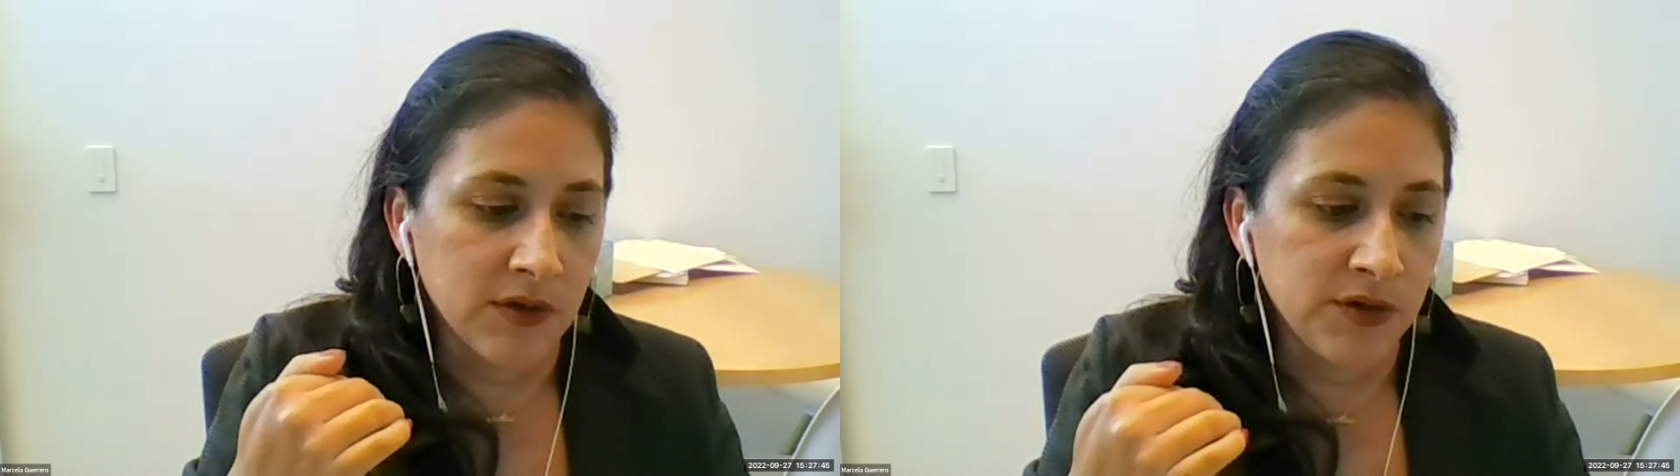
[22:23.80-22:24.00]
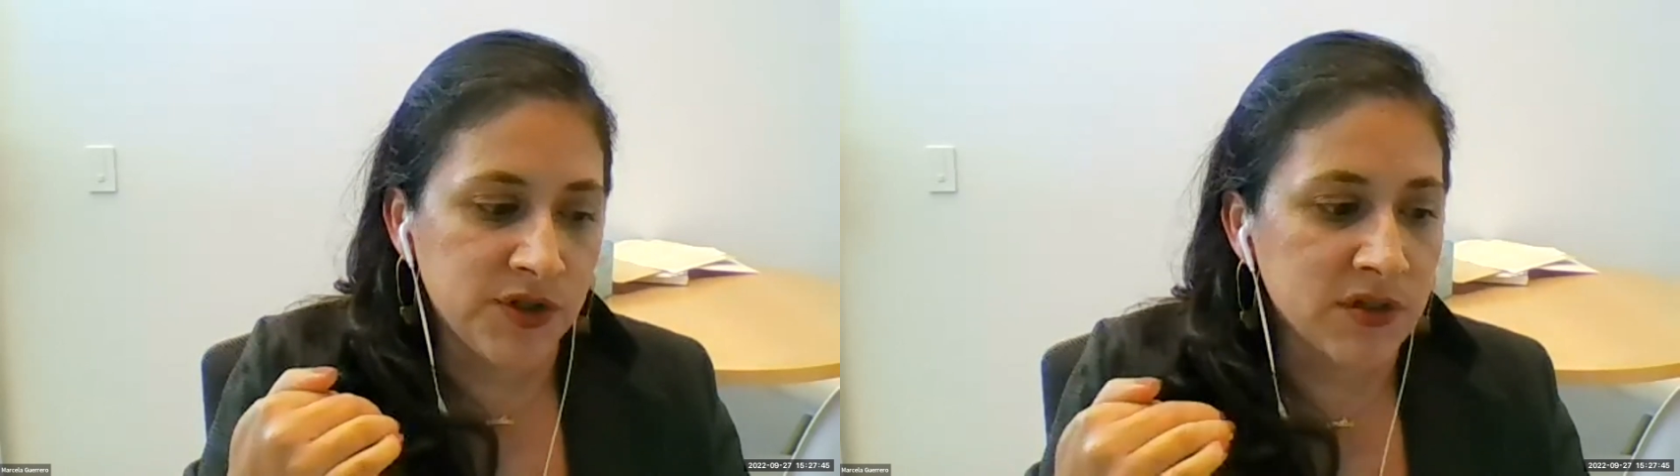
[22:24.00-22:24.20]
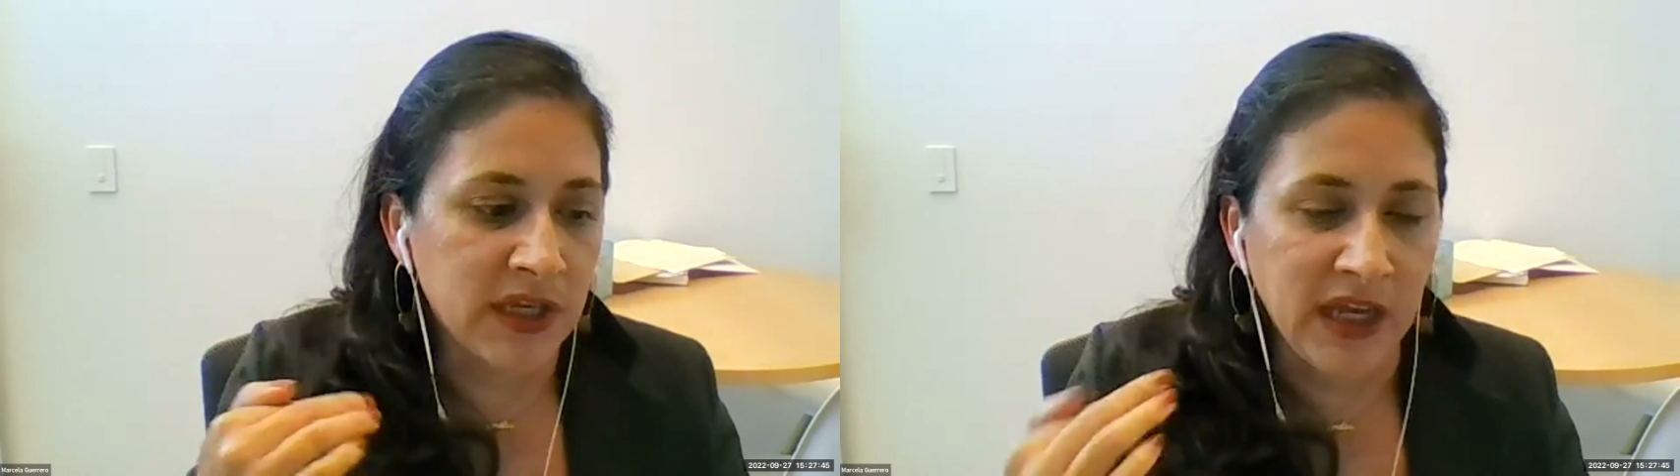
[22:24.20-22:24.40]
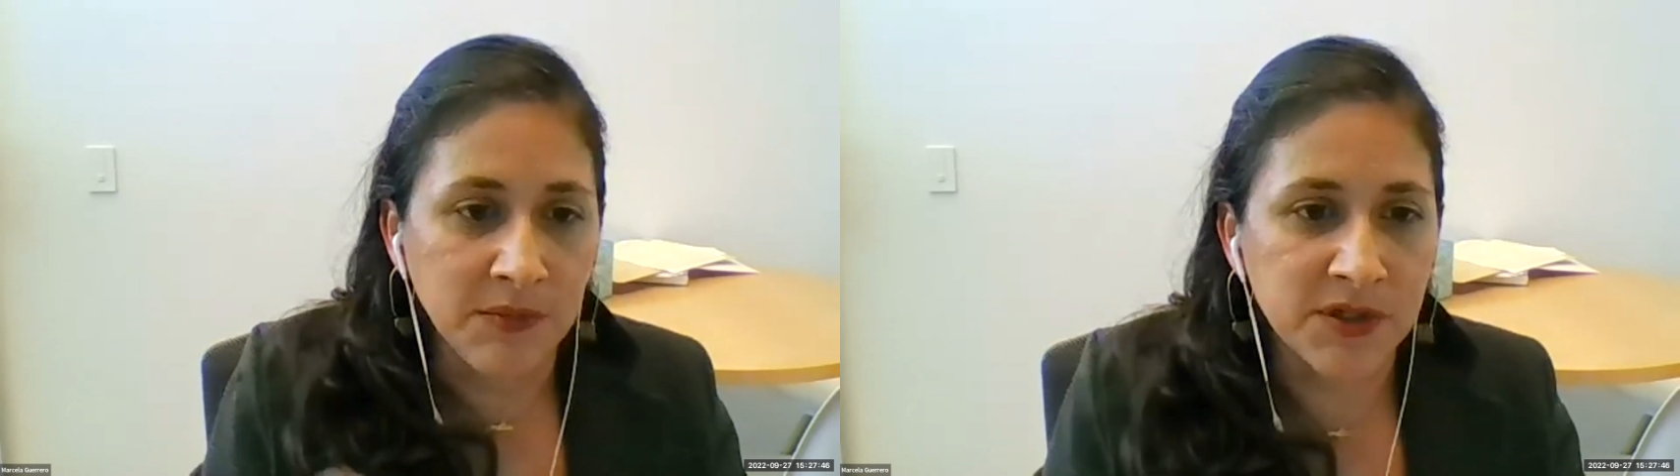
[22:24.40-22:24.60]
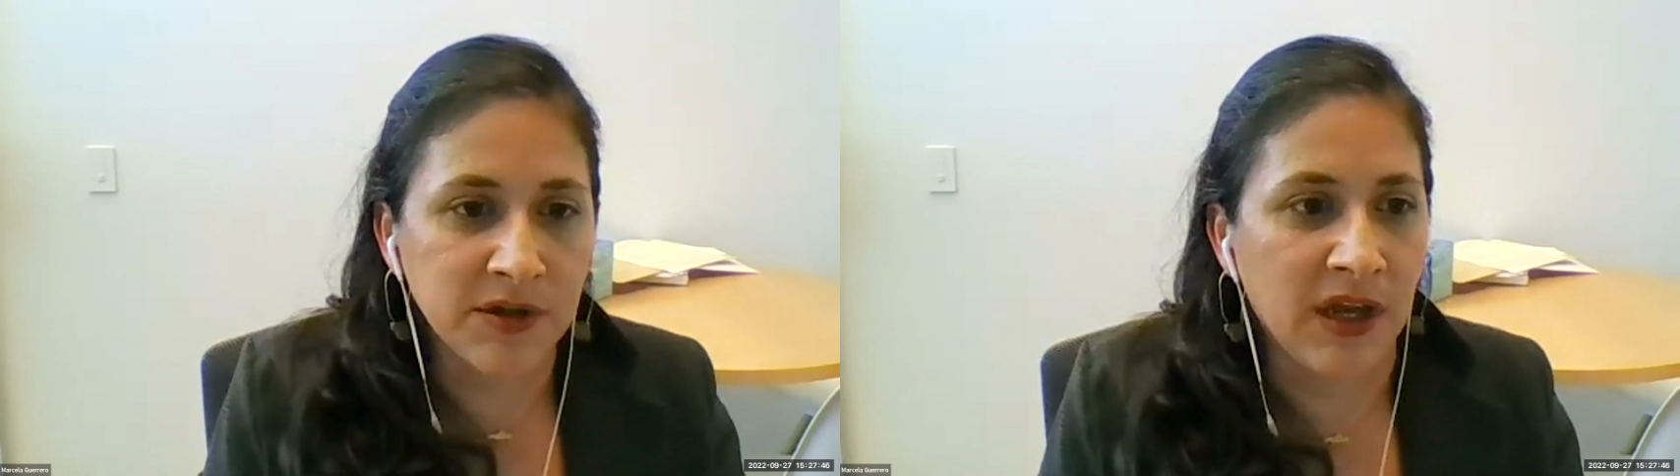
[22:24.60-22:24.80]
just
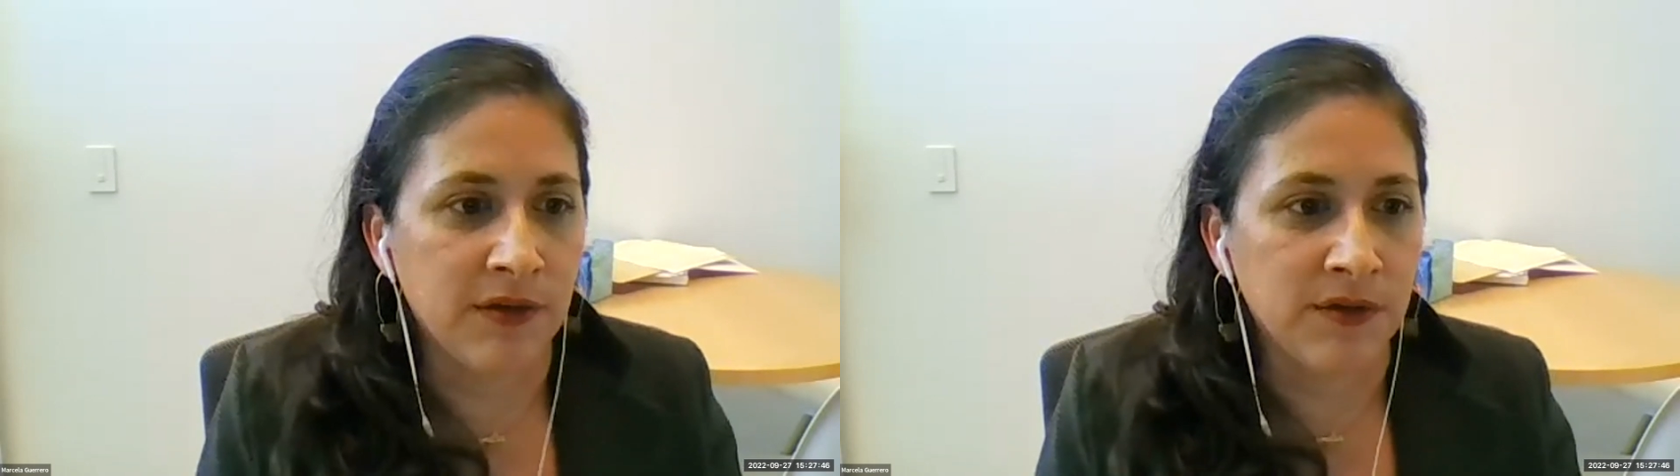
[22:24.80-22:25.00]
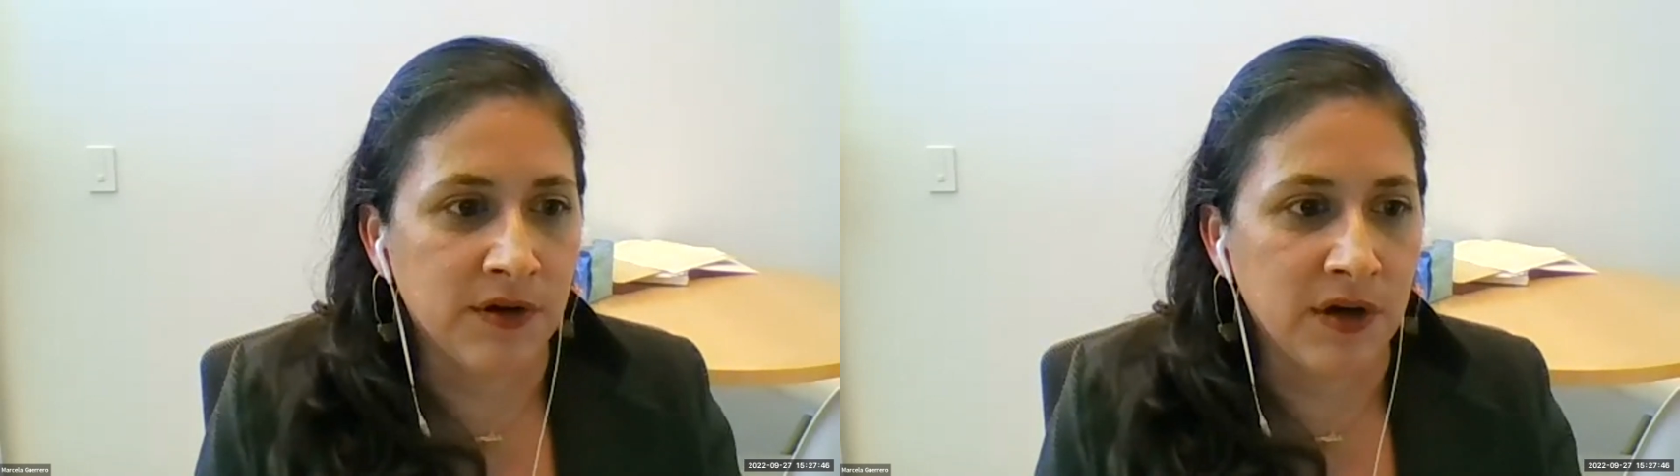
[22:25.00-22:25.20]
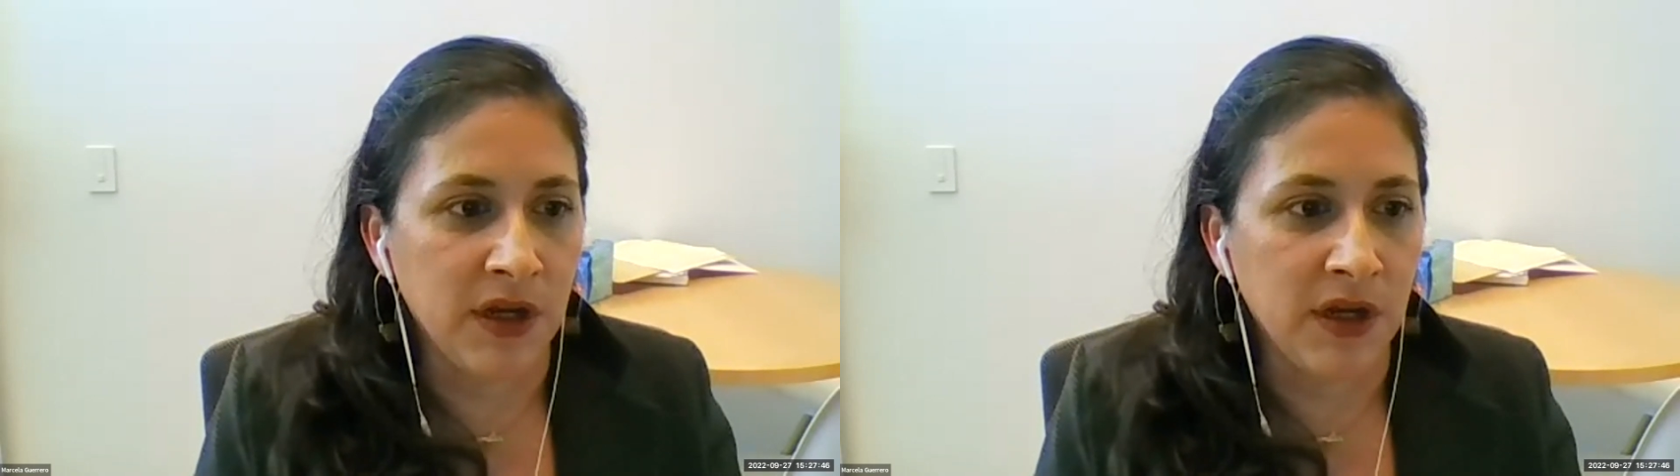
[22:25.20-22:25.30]
came together